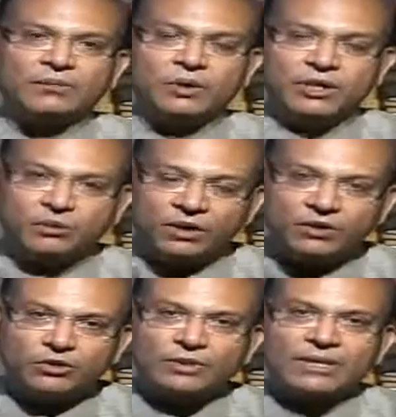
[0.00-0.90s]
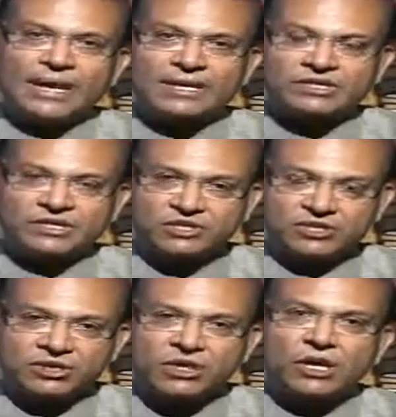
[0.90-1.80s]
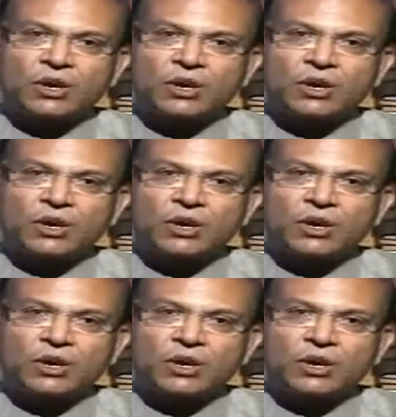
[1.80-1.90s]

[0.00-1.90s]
What do you want to do with taxation?